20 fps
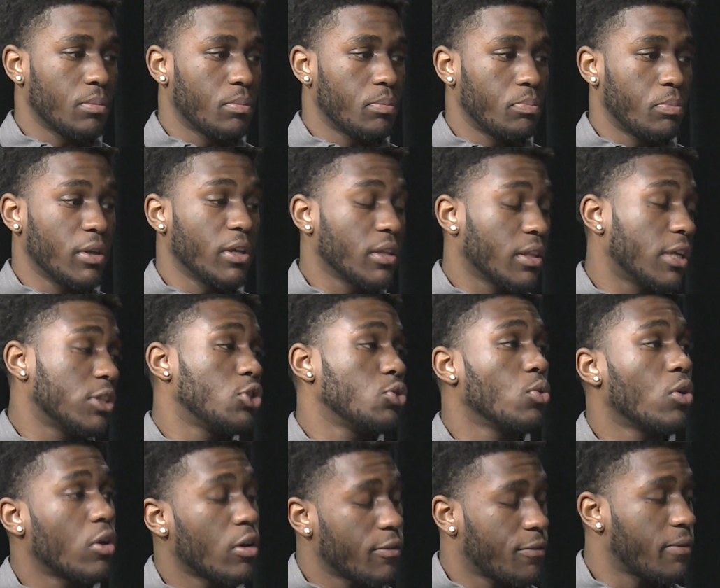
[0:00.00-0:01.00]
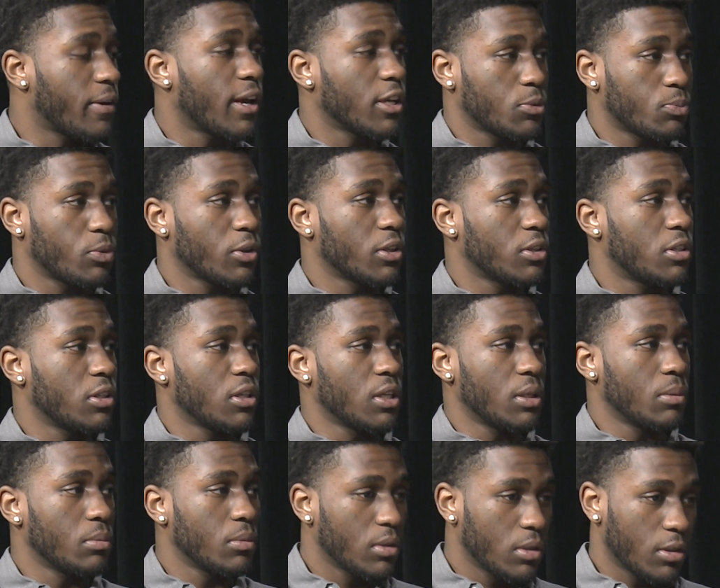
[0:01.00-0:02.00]
being that you are a fast break
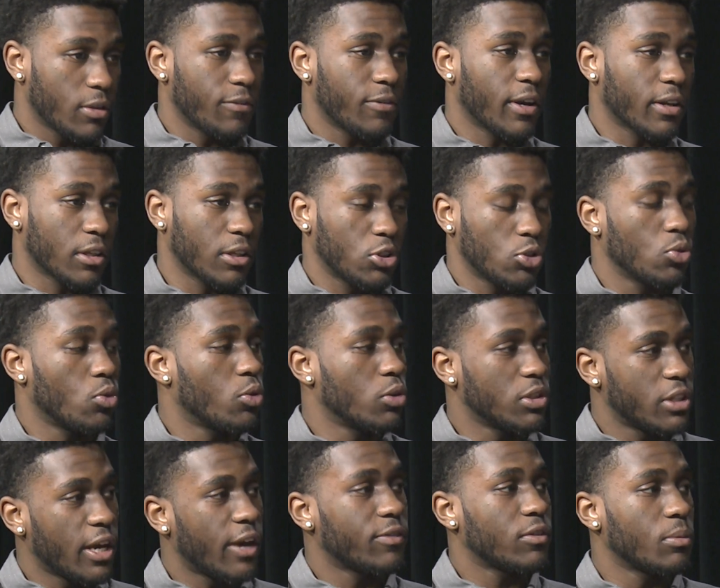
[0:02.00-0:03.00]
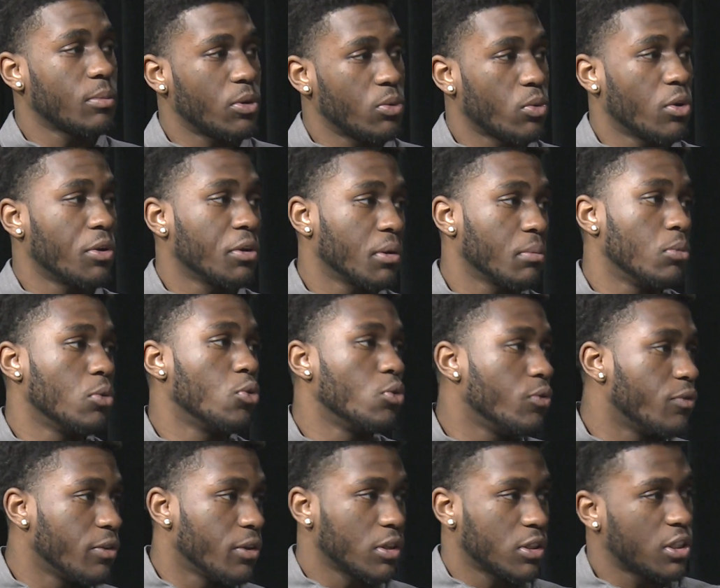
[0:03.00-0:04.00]
team, the fact that you always have to be running,
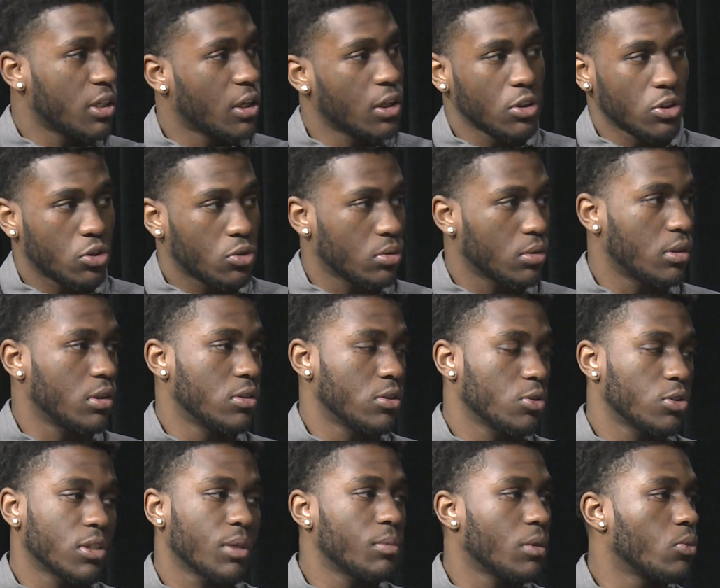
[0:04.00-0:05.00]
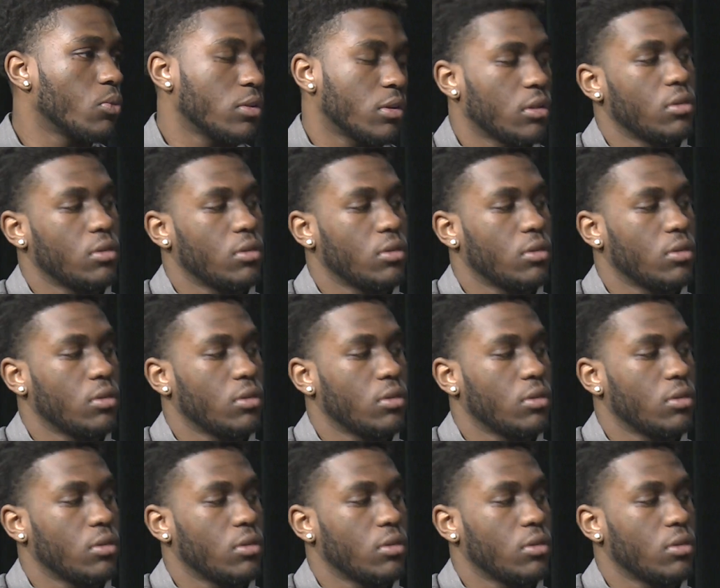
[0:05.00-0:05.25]
moving, setting screens, or something within